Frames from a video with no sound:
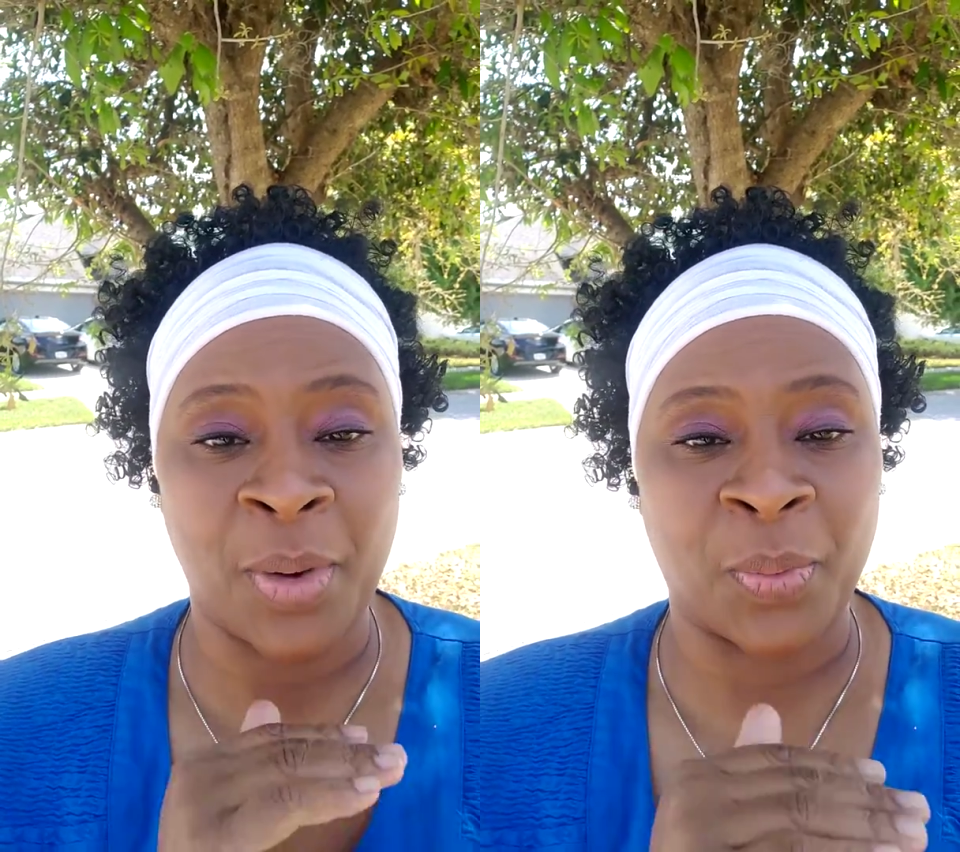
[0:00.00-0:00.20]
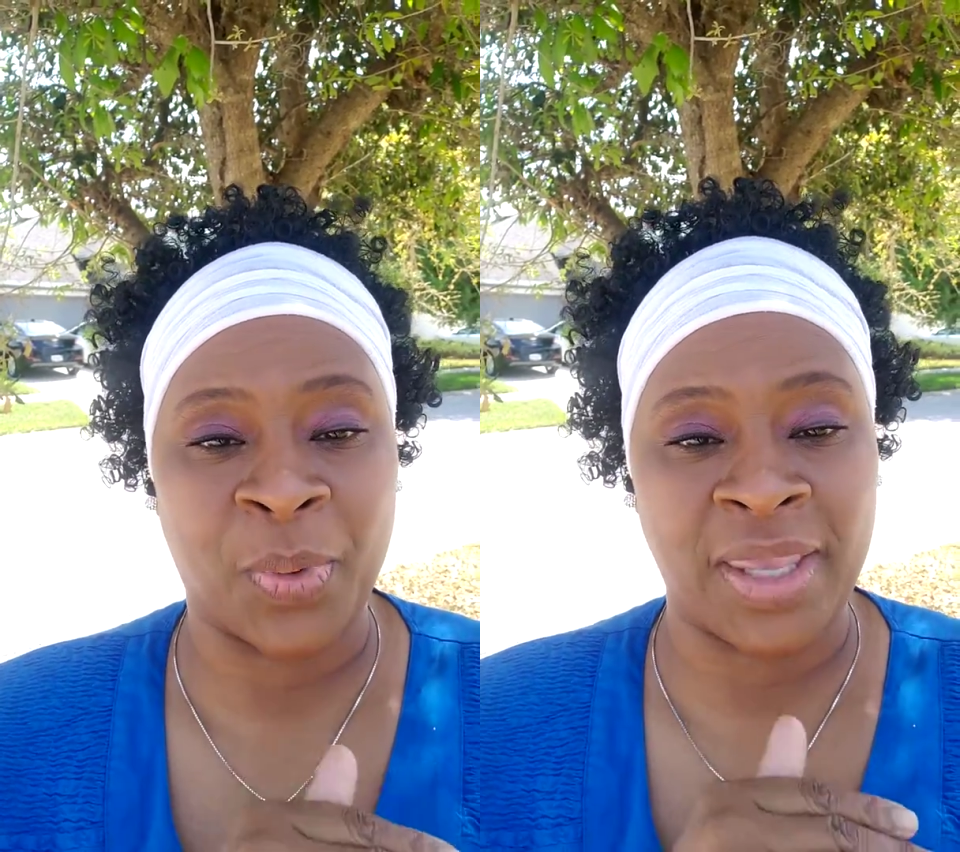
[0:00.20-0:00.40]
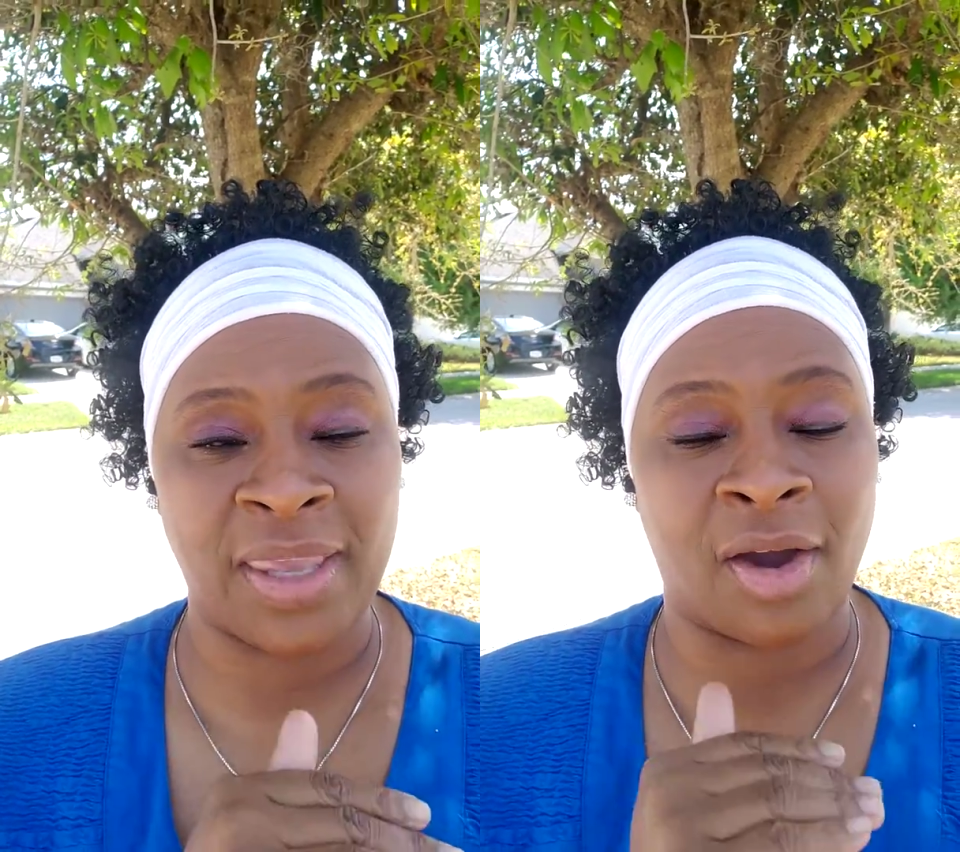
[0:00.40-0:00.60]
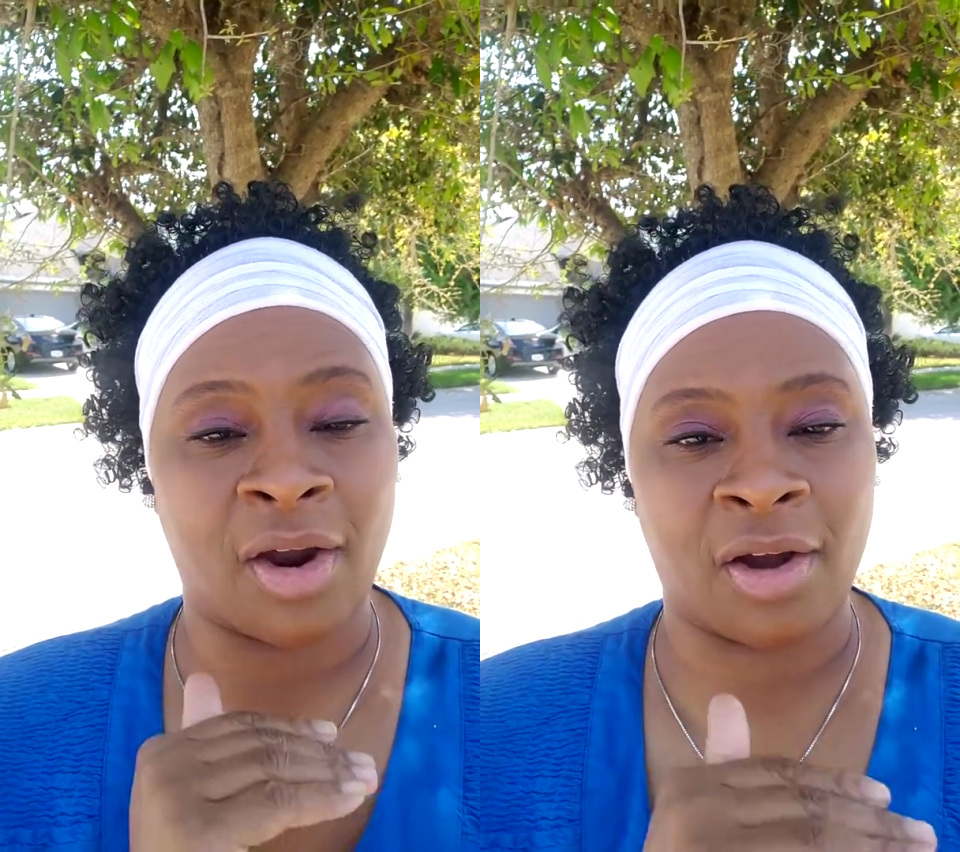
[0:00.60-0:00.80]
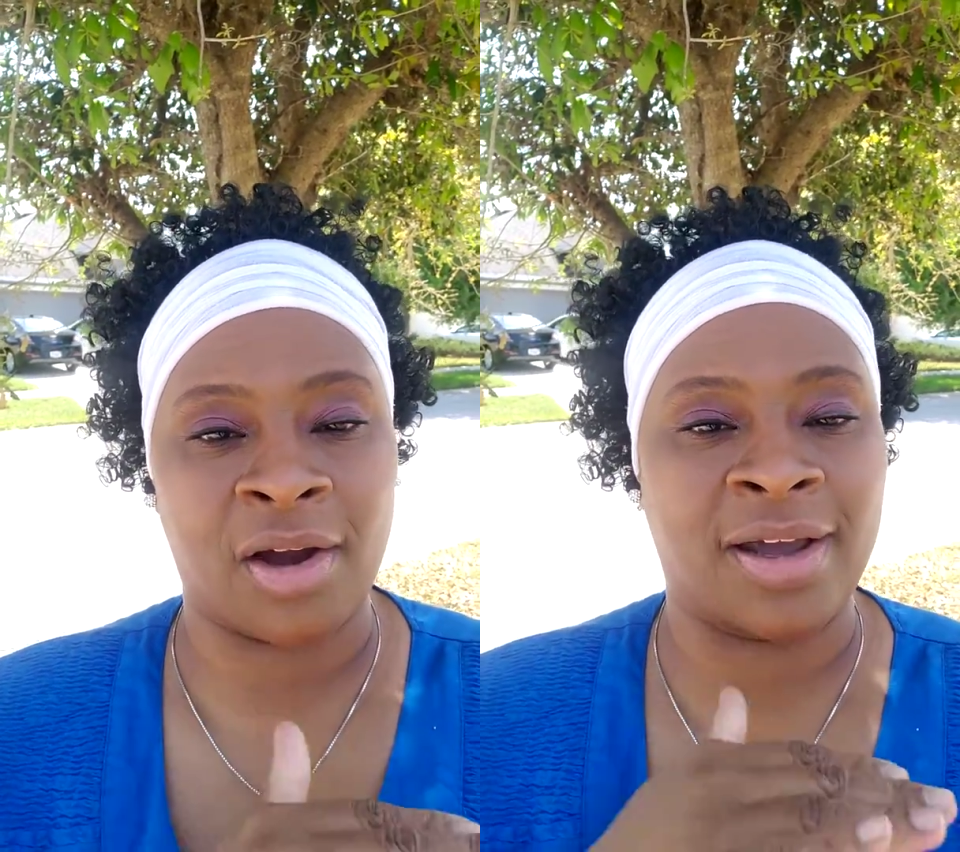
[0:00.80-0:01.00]
we
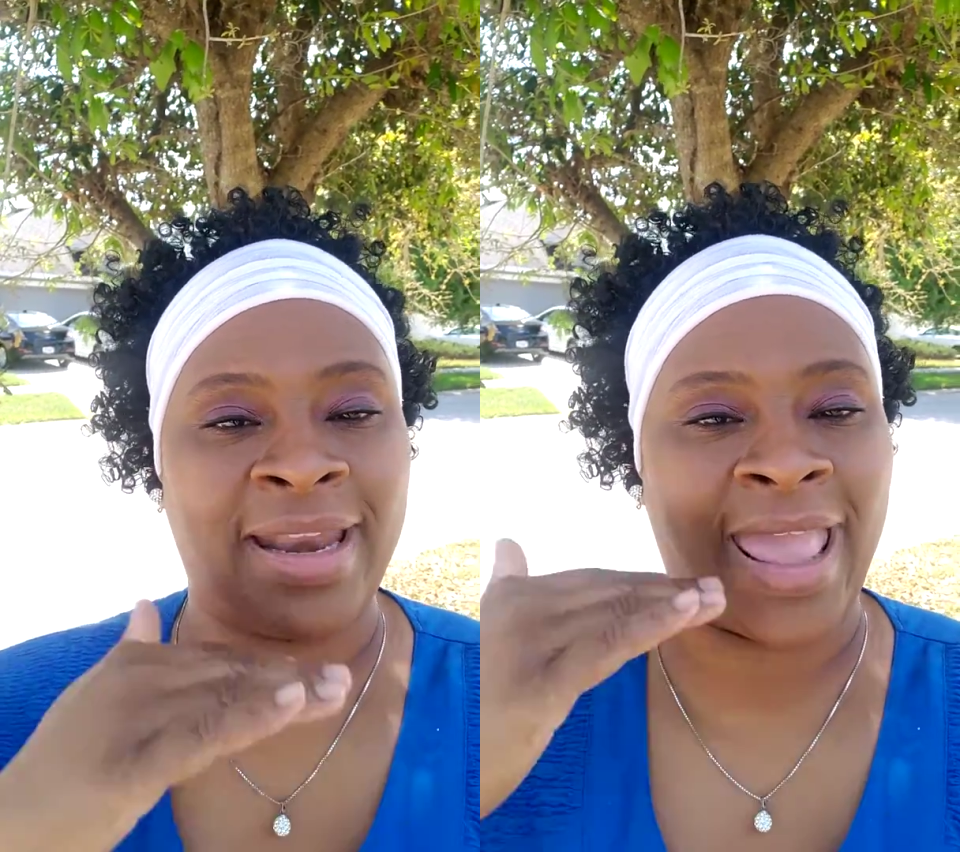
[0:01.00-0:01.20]
are on